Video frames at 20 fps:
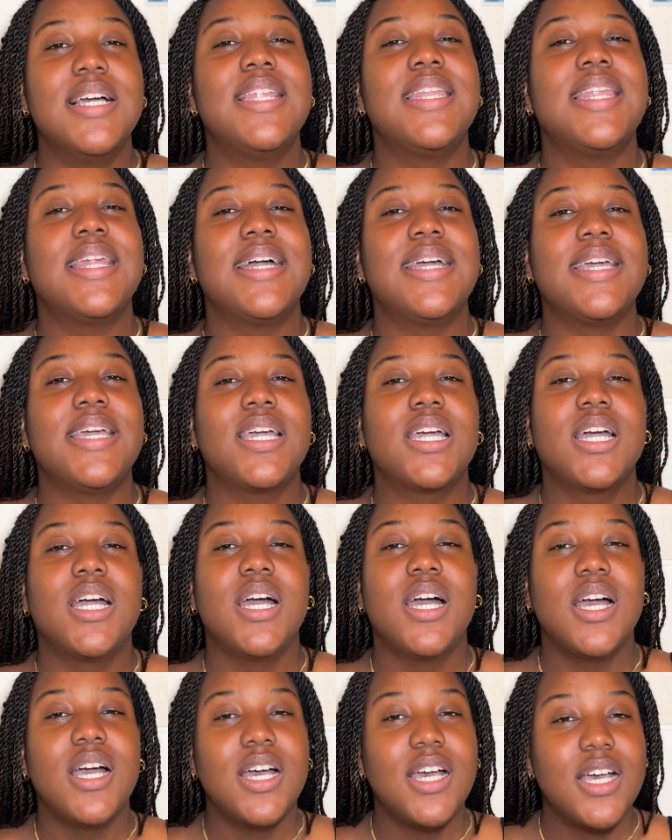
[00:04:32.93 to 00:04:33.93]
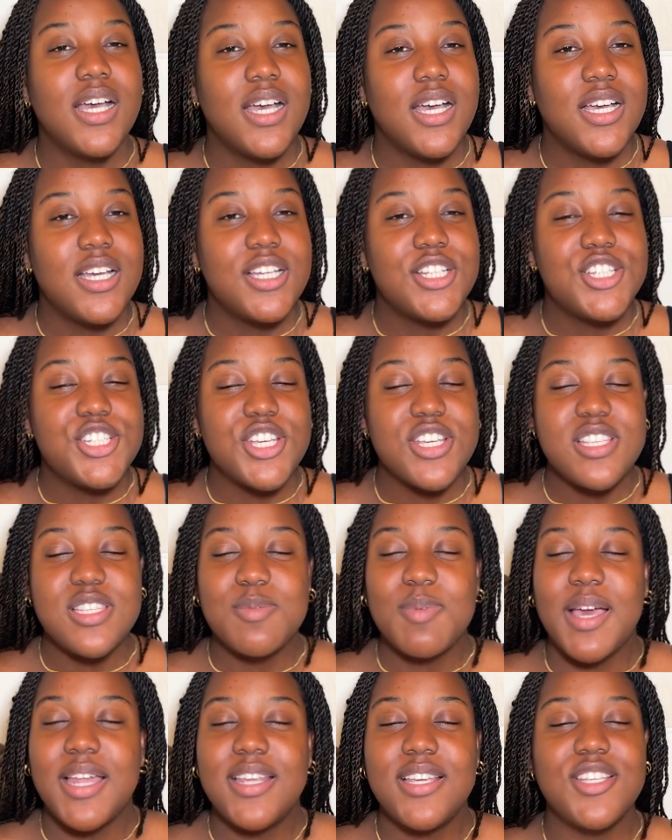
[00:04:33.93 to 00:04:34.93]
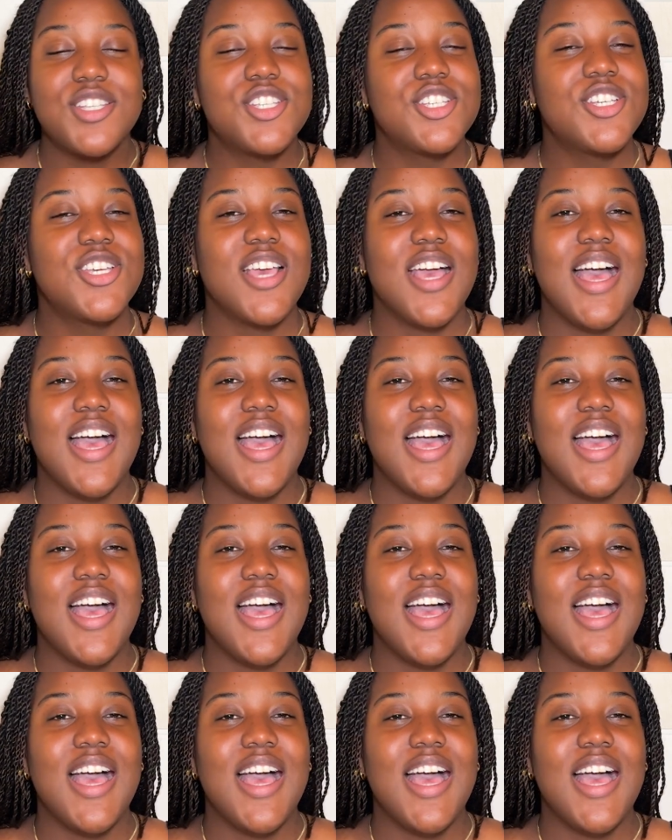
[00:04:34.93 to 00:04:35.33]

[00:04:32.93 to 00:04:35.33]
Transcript: Like, just Spanish.